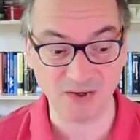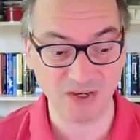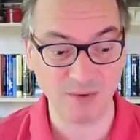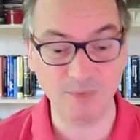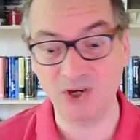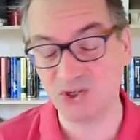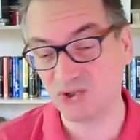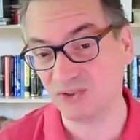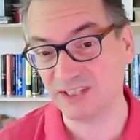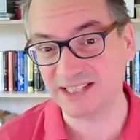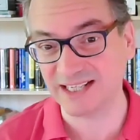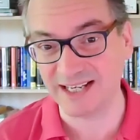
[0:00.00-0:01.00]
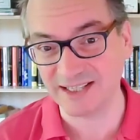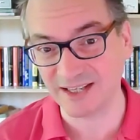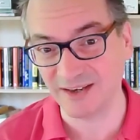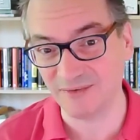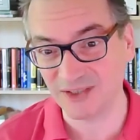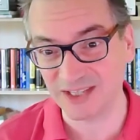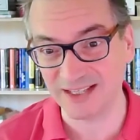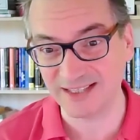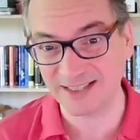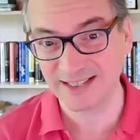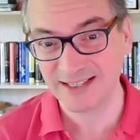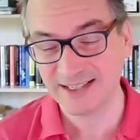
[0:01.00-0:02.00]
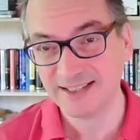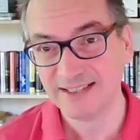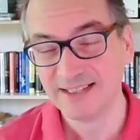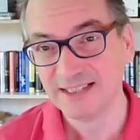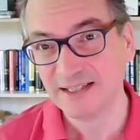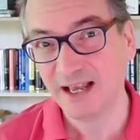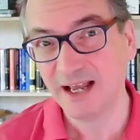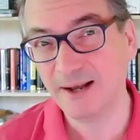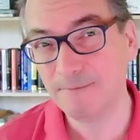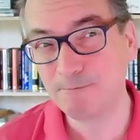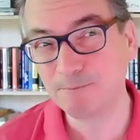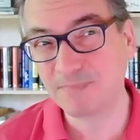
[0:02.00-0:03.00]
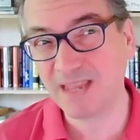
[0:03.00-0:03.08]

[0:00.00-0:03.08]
commercial internet services, and